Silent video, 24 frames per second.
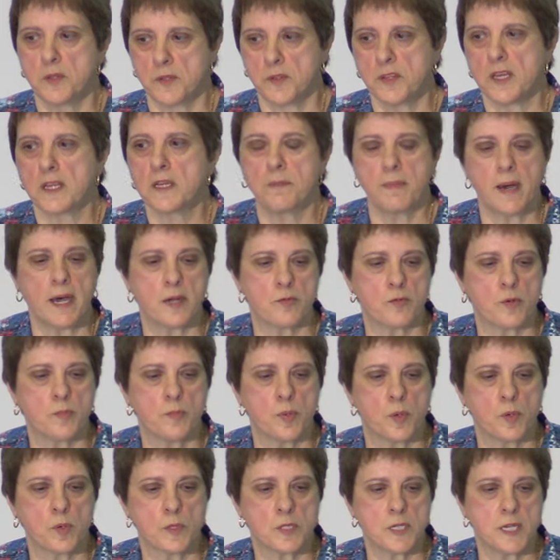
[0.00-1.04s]
to think about
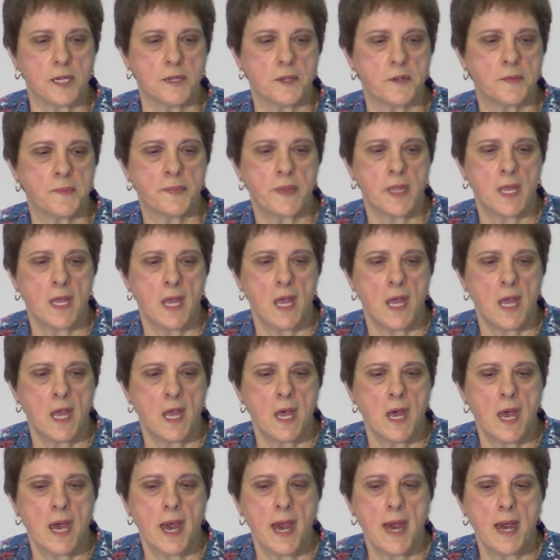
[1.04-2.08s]
reporting.
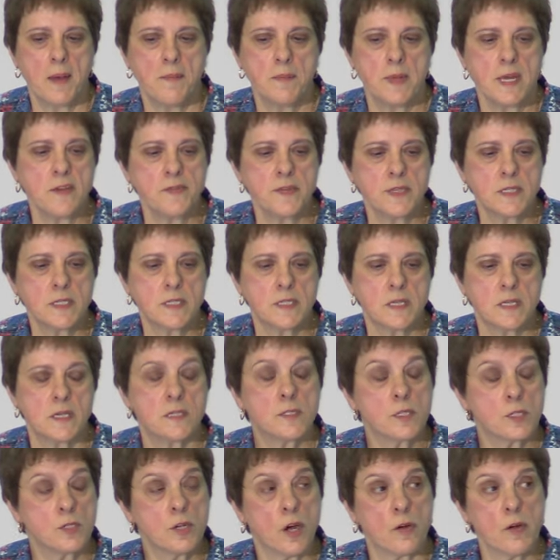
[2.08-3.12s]
If it's
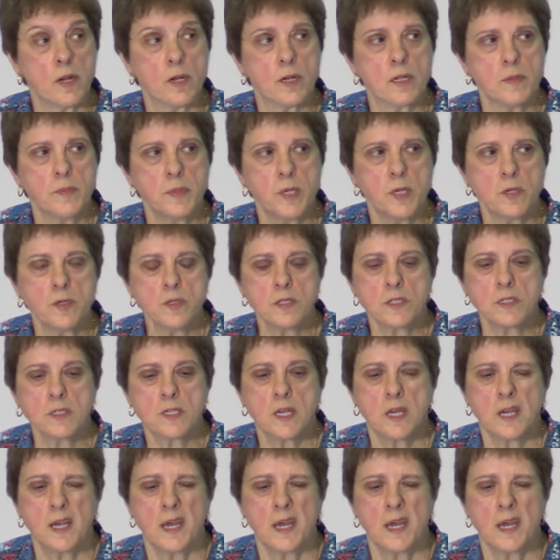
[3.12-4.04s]
historical abuse,